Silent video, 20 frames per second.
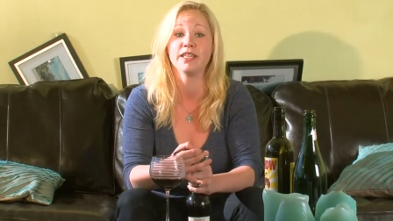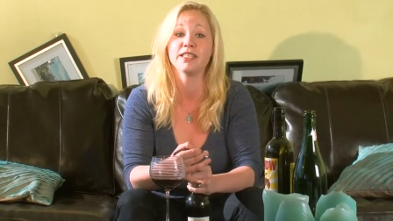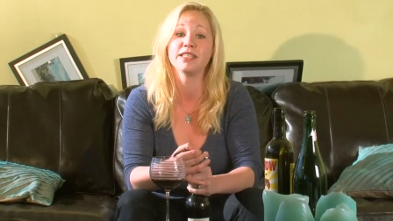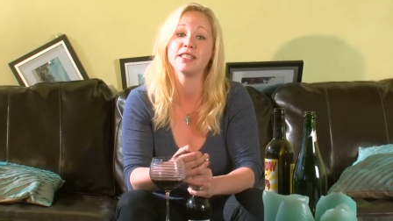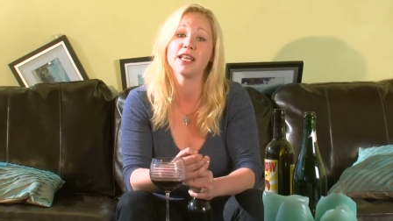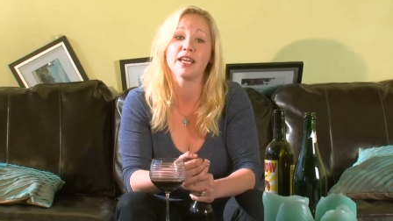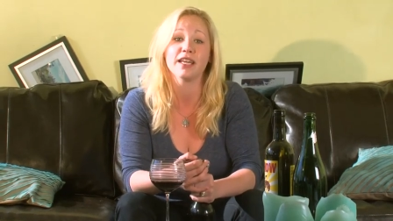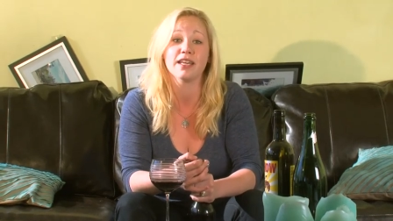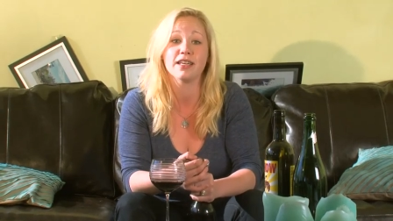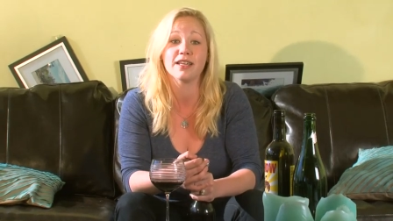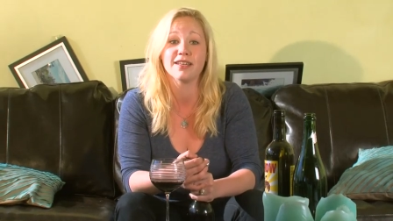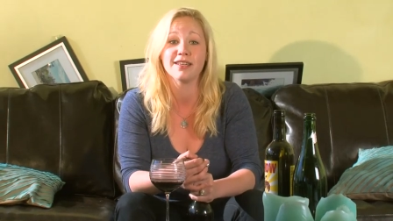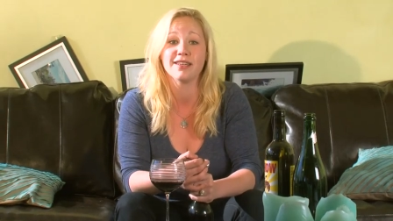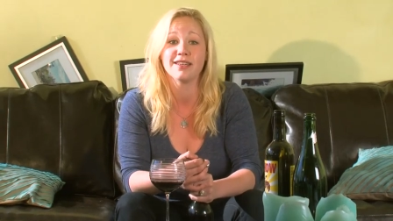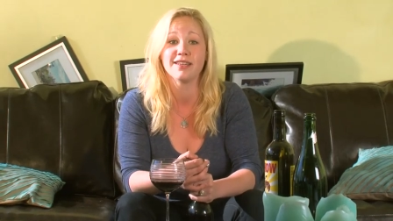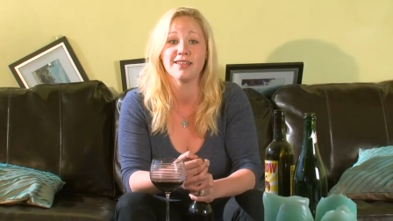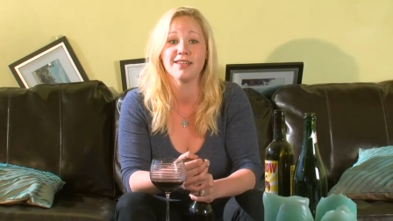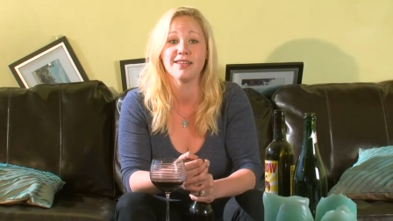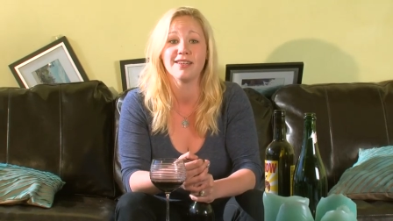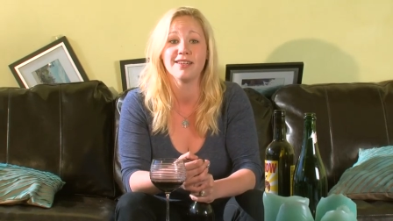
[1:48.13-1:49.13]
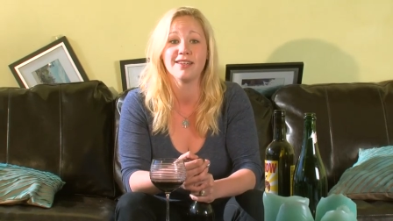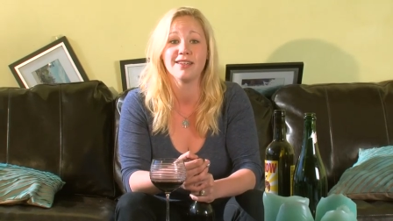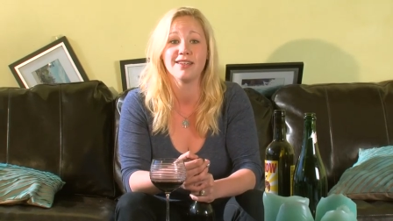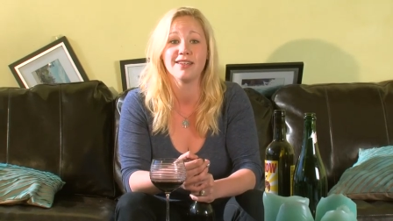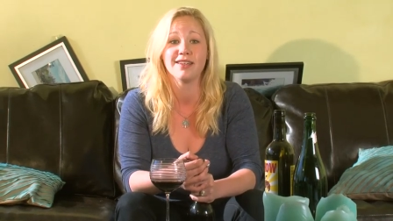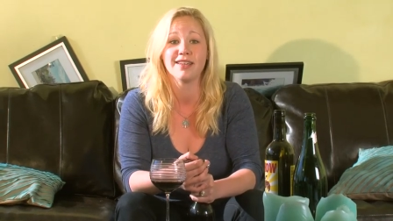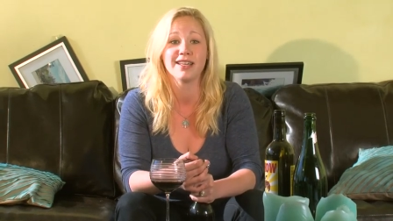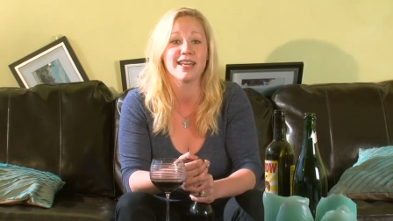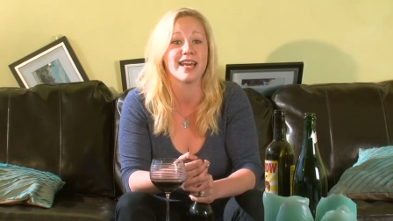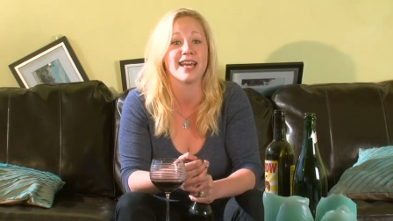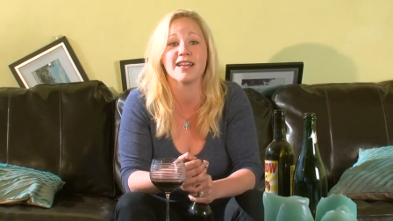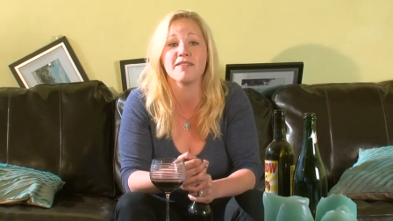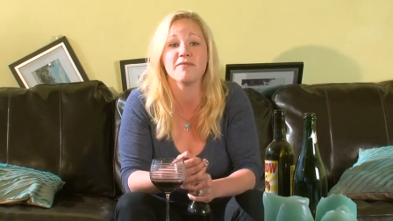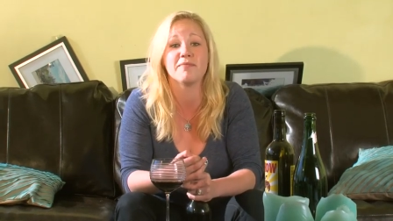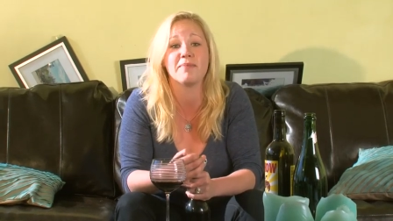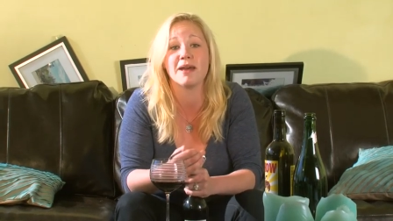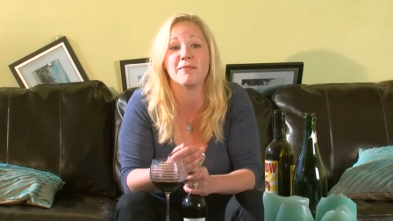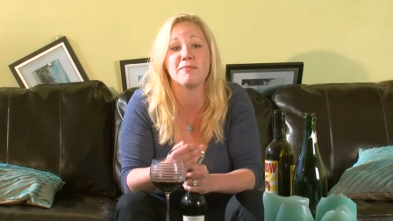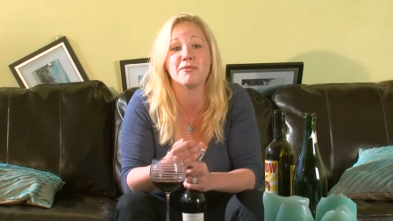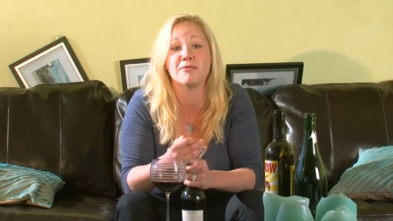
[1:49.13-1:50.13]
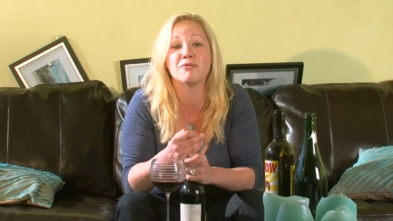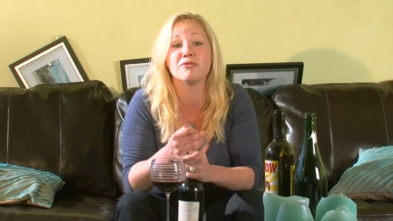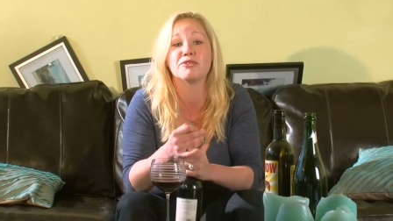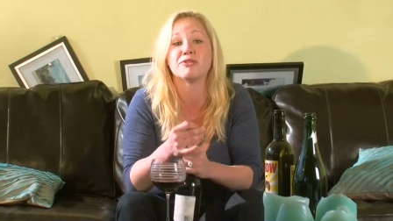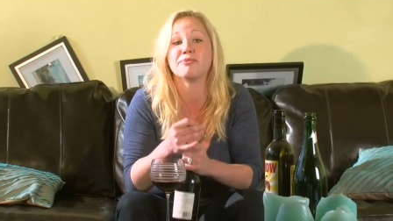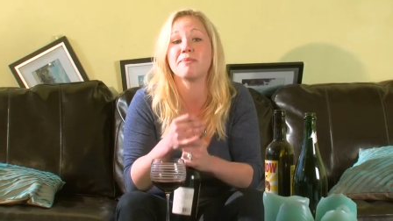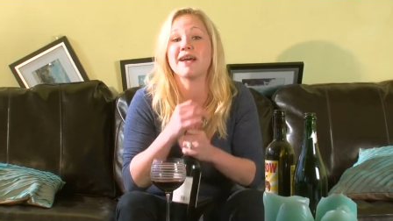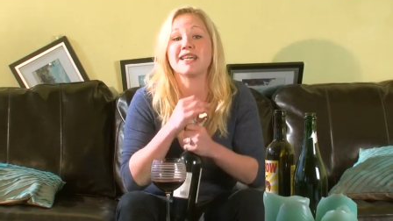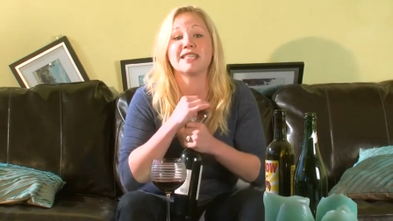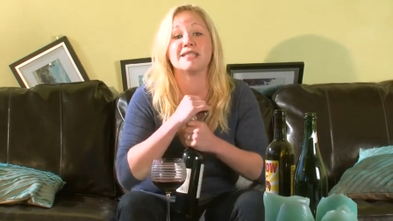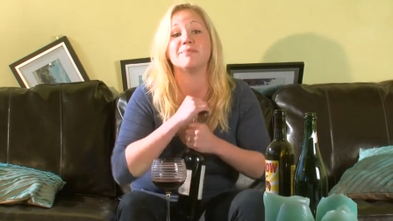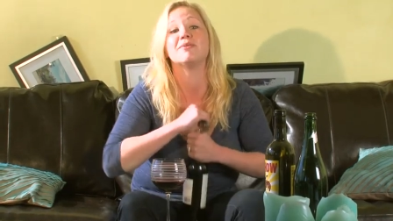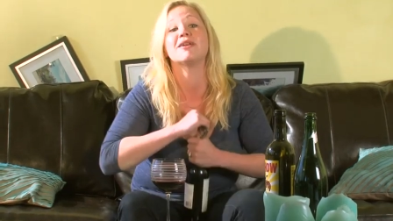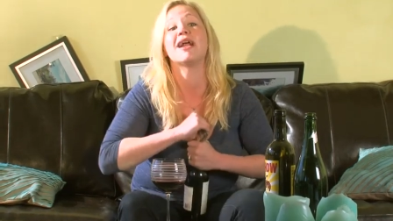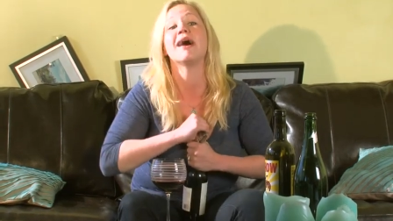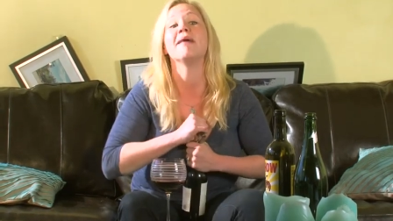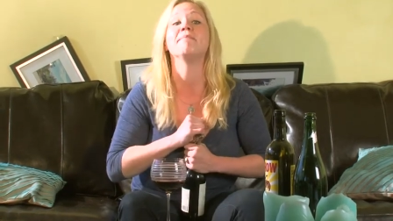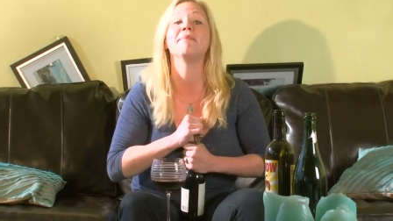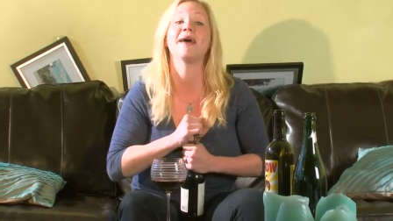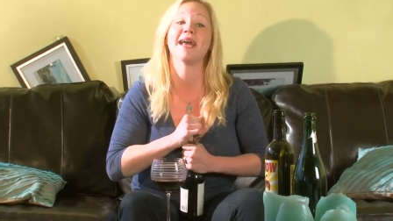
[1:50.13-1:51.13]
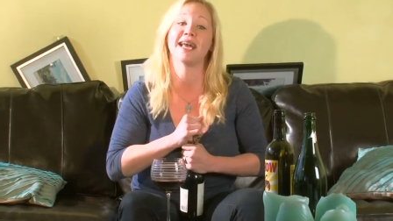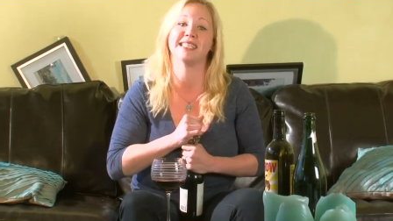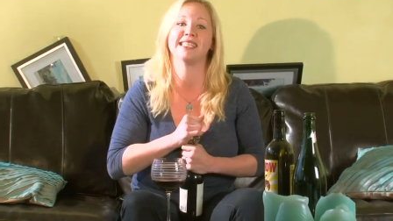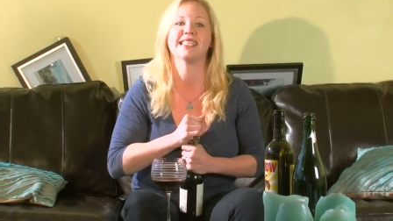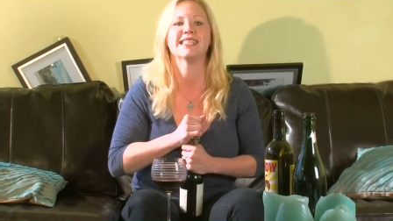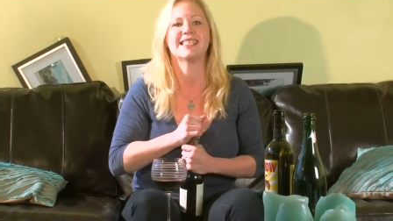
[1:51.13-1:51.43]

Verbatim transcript: It's like, can't even pay me respect to put on pants.